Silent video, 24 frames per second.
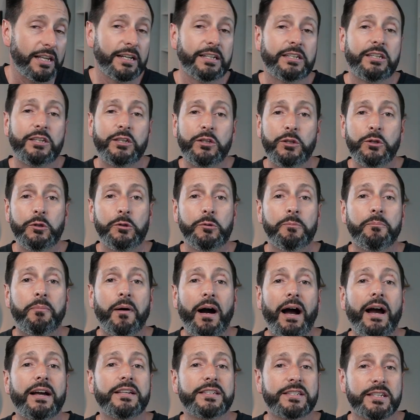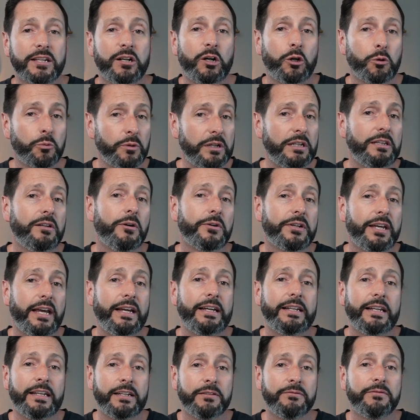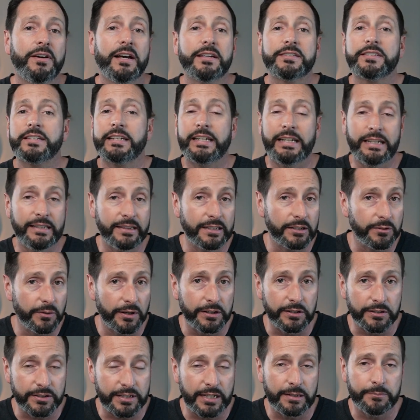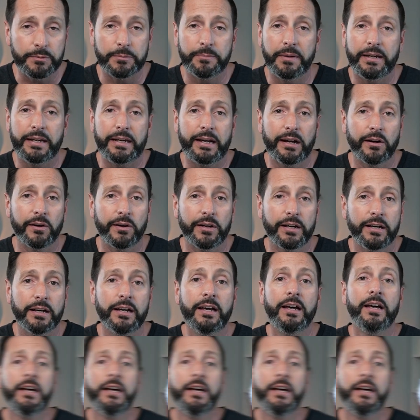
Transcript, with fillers: like you buy, sell, relocate, invest in the greater Tampa Bay area.